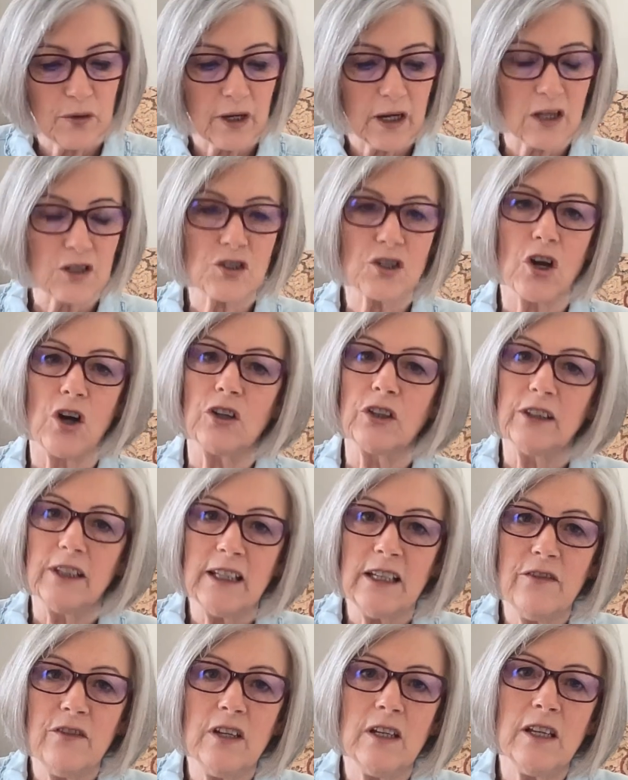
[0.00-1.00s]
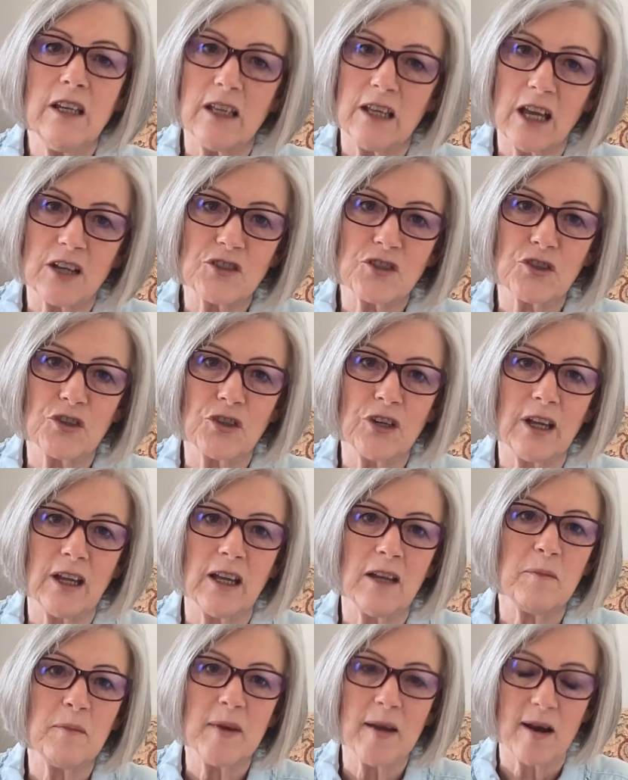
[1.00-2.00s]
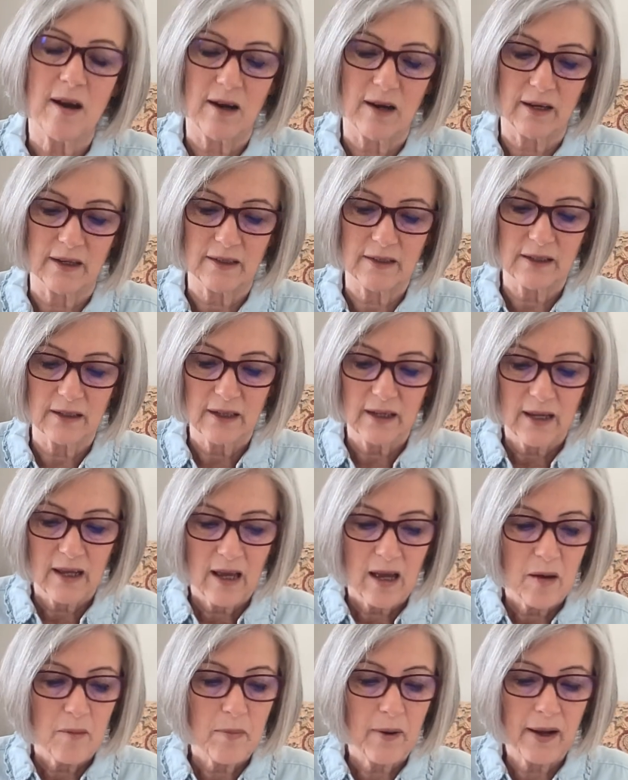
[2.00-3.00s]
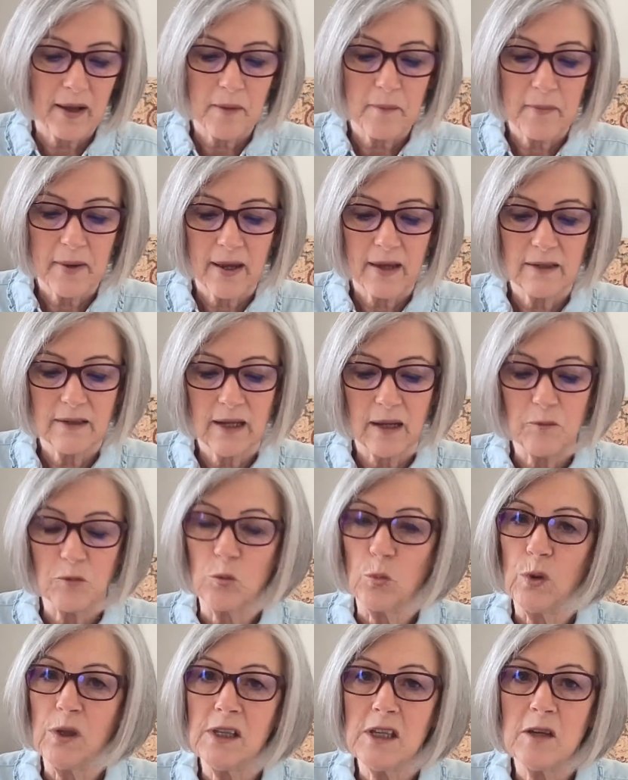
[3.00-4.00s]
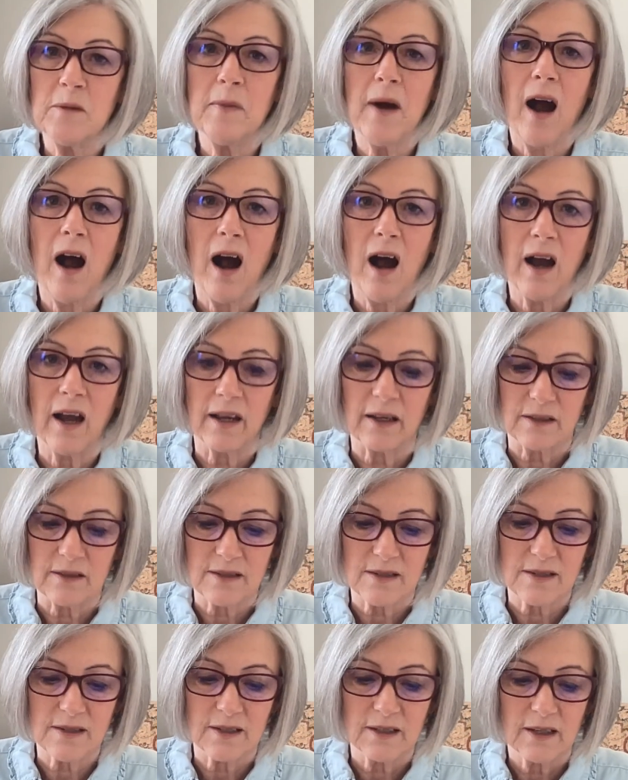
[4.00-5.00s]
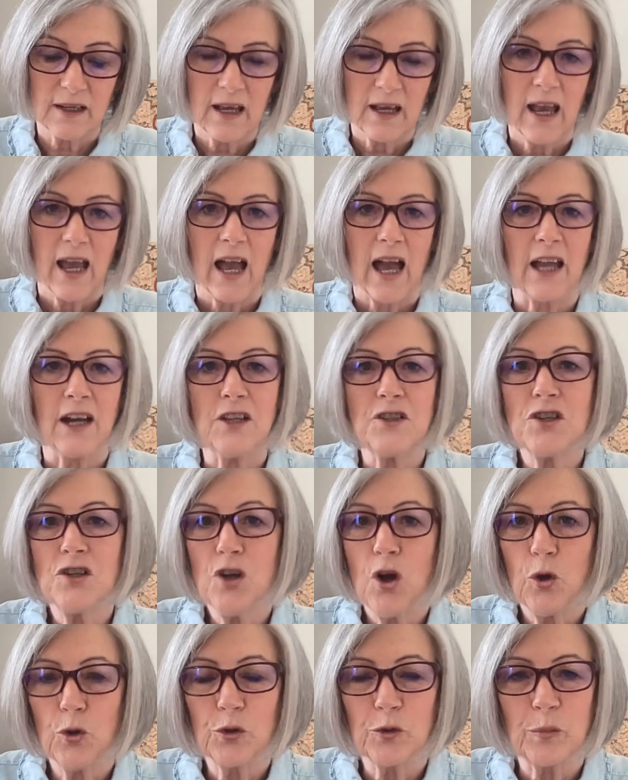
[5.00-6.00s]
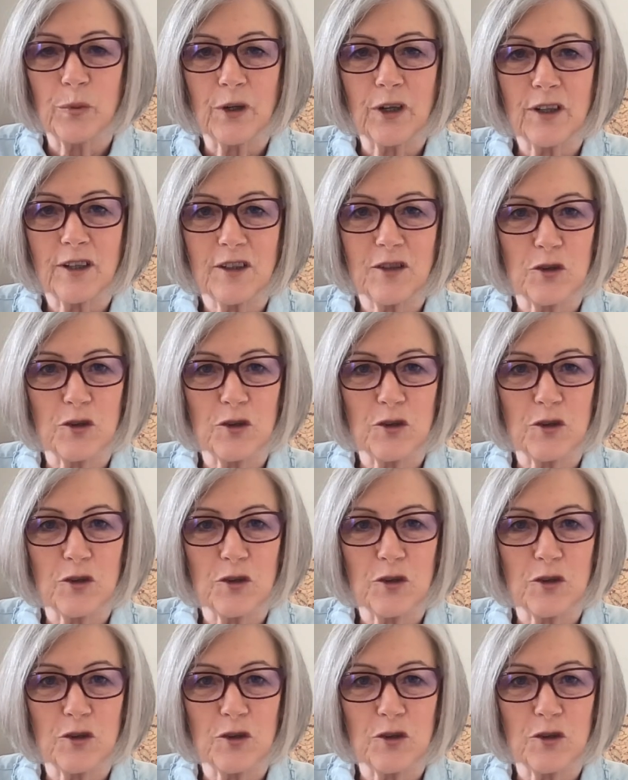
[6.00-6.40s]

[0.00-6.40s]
It's called Leaving Yesterday Behind by a man named William Hines and it's an older book.